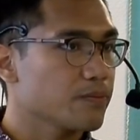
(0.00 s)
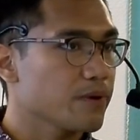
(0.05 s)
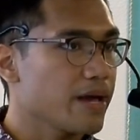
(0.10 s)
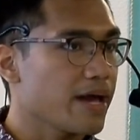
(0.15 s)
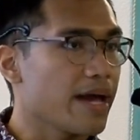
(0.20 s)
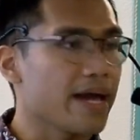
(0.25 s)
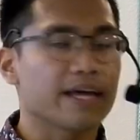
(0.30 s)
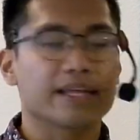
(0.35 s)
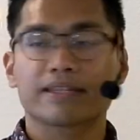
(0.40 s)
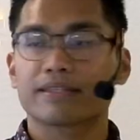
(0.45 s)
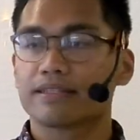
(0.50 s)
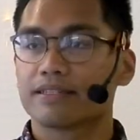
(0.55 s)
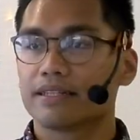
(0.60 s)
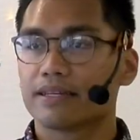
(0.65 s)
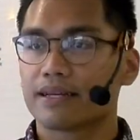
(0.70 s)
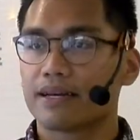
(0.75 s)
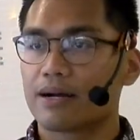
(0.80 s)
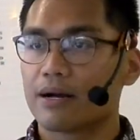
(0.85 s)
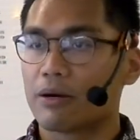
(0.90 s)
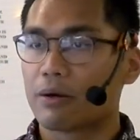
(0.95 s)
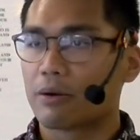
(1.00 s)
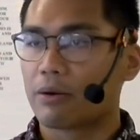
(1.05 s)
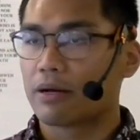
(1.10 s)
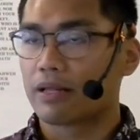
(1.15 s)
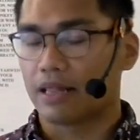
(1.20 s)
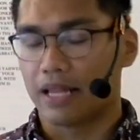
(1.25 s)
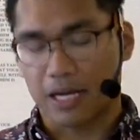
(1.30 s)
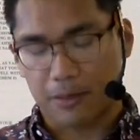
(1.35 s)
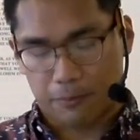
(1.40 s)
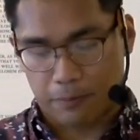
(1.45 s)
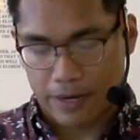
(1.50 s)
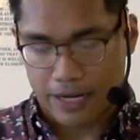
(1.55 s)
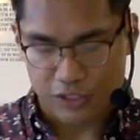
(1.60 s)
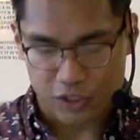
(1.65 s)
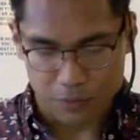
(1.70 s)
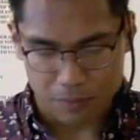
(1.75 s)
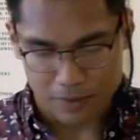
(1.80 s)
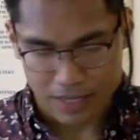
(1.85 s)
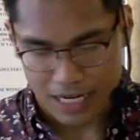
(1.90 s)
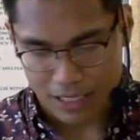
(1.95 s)
And like
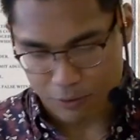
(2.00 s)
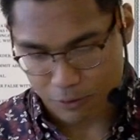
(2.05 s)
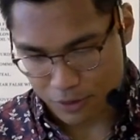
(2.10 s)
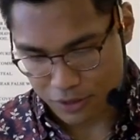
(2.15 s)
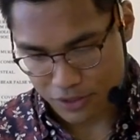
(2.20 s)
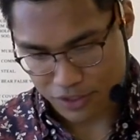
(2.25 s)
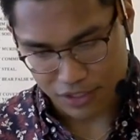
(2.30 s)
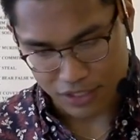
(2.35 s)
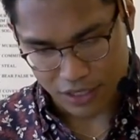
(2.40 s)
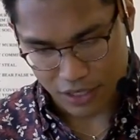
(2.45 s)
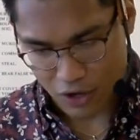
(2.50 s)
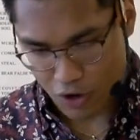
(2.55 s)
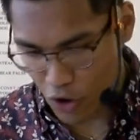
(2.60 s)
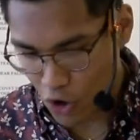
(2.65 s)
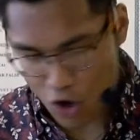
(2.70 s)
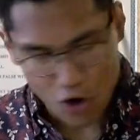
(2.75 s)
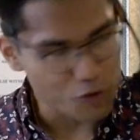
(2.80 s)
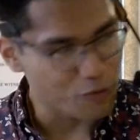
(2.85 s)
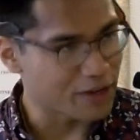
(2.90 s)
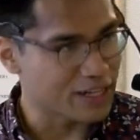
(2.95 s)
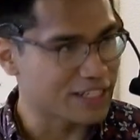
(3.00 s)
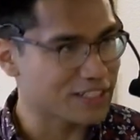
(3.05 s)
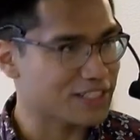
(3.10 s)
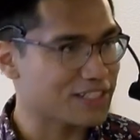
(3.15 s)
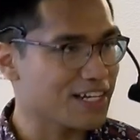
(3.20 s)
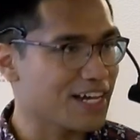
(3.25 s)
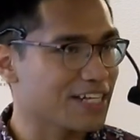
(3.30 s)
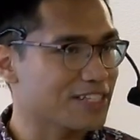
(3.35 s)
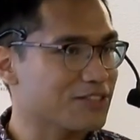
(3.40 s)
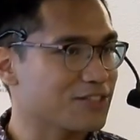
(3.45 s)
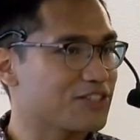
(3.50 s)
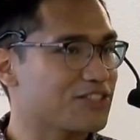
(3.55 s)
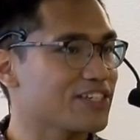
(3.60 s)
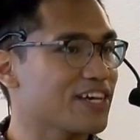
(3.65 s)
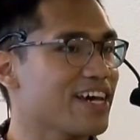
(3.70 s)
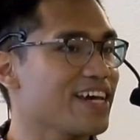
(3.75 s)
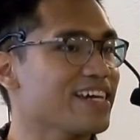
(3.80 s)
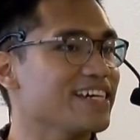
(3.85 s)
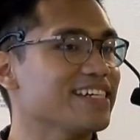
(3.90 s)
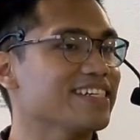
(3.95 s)
Pastor Blackwell always like to
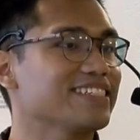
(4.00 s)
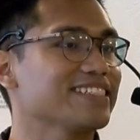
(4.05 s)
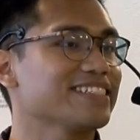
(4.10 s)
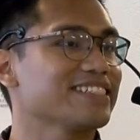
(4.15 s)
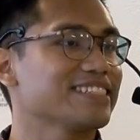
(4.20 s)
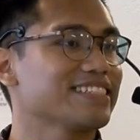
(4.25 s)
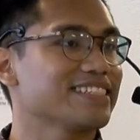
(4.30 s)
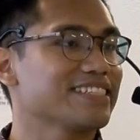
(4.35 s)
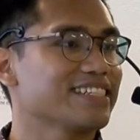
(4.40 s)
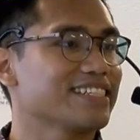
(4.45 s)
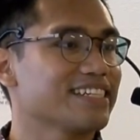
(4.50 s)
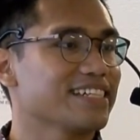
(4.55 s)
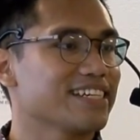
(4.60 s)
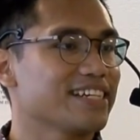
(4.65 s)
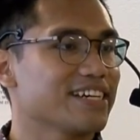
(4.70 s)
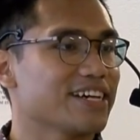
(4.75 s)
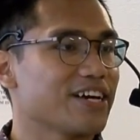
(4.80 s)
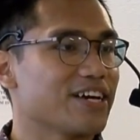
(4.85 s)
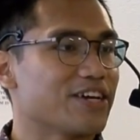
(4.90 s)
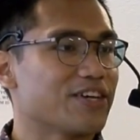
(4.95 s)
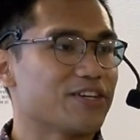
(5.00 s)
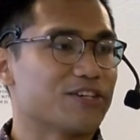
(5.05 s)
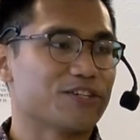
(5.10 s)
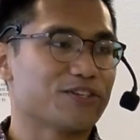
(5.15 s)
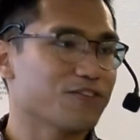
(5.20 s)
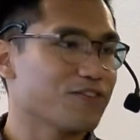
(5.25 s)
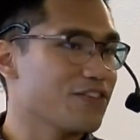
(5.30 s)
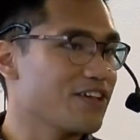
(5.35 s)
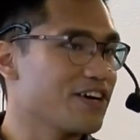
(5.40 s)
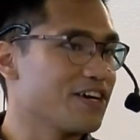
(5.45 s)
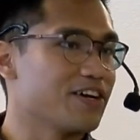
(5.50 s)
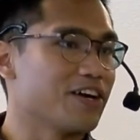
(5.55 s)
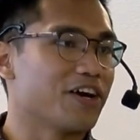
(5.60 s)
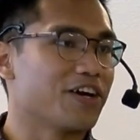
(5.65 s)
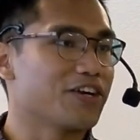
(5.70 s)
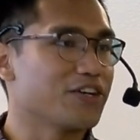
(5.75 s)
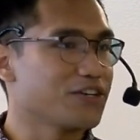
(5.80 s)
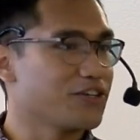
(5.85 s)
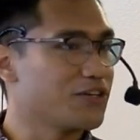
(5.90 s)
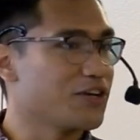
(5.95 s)
say, you haven't
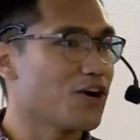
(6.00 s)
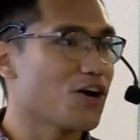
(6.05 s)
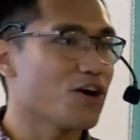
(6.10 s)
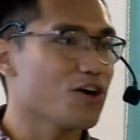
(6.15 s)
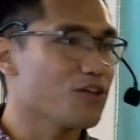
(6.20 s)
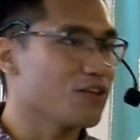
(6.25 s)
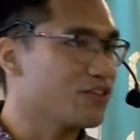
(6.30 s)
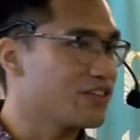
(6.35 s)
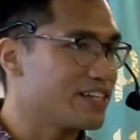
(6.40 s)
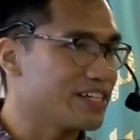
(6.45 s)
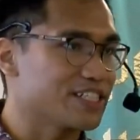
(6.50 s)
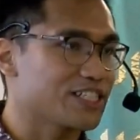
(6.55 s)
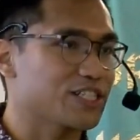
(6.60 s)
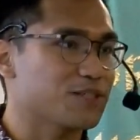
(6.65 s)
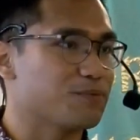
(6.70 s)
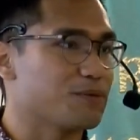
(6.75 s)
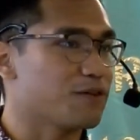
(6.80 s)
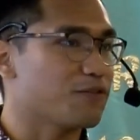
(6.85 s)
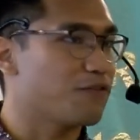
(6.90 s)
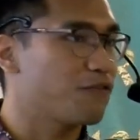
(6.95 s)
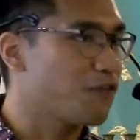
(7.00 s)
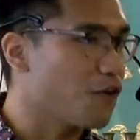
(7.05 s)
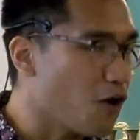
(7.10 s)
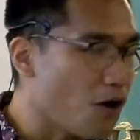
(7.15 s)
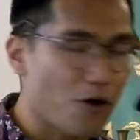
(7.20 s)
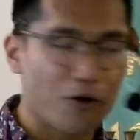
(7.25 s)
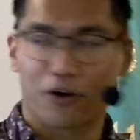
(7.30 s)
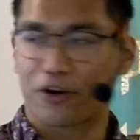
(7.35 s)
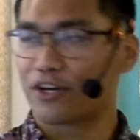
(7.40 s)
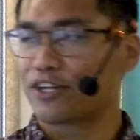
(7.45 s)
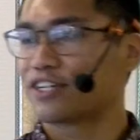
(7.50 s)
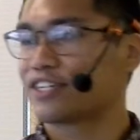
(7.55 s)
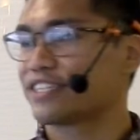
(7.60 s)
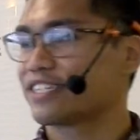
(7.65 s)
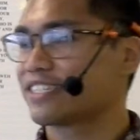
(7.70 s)
heard all this before.